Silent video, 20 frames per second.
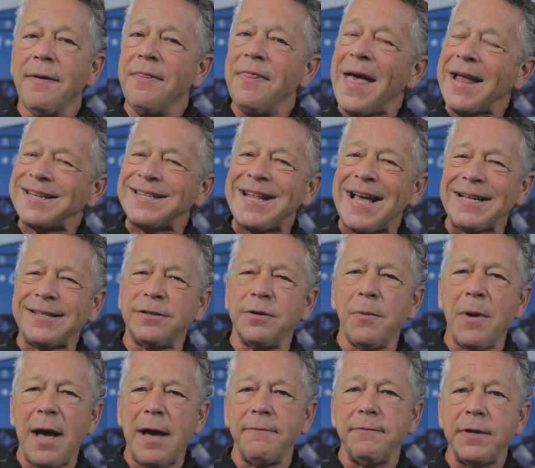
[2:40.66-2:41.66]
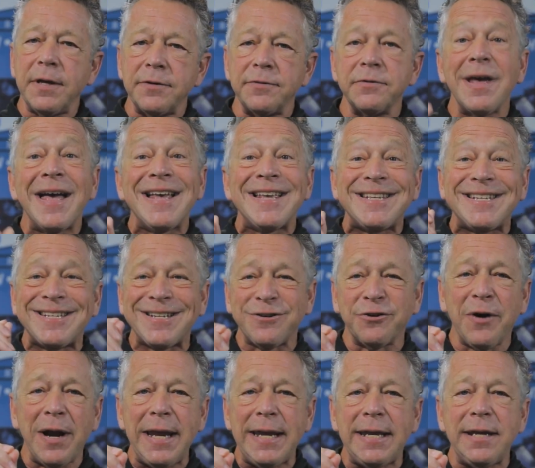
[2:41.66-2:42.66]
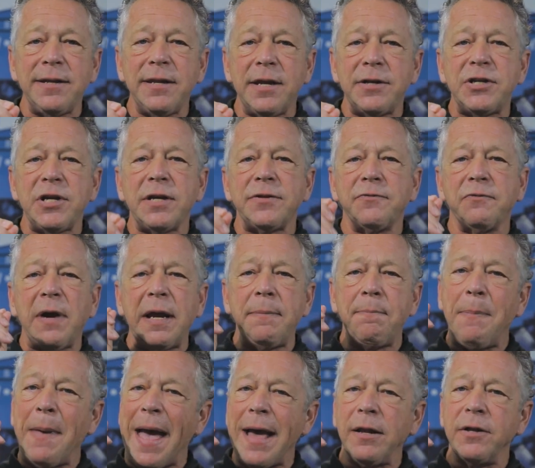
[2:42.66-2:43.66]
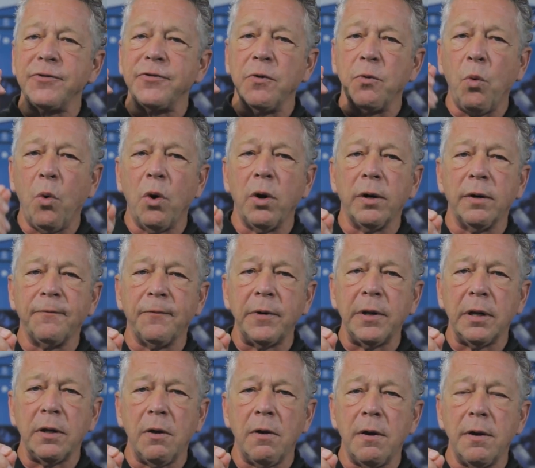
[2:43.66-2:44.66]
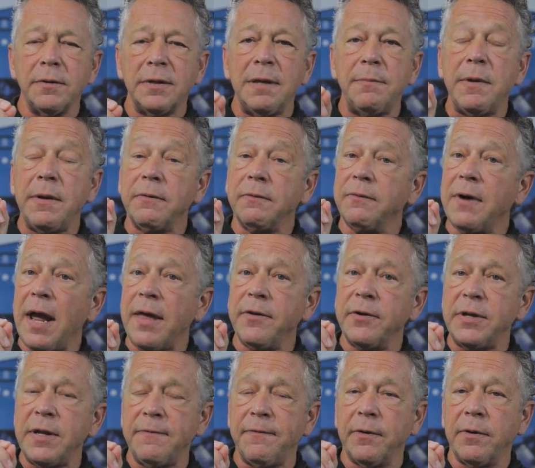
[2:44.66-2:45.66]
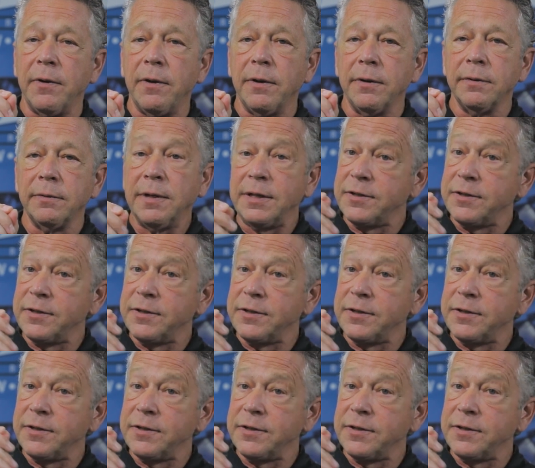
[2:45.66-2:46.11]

That's not so obvious. Striking the just right balance of water for your lawn can be rather difficult.